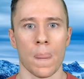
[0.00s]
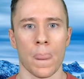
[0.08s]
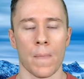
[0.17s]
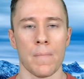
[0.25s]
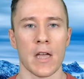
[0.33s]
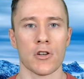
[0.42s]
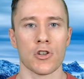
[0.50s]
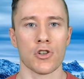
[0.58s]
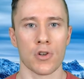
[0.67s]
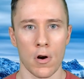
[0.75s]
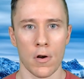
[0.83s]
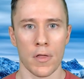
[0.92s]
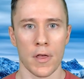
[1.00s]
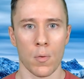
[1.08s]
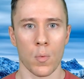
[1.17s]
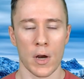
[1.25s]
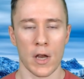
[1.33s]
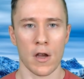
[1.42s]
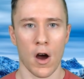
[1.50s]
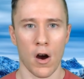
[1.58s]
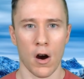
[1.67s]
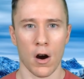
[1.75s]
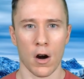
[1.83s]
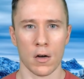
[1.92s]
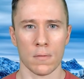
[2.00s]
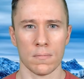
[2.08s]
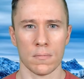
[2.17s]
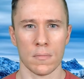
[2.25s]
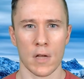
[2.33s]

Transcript: make sure that we are,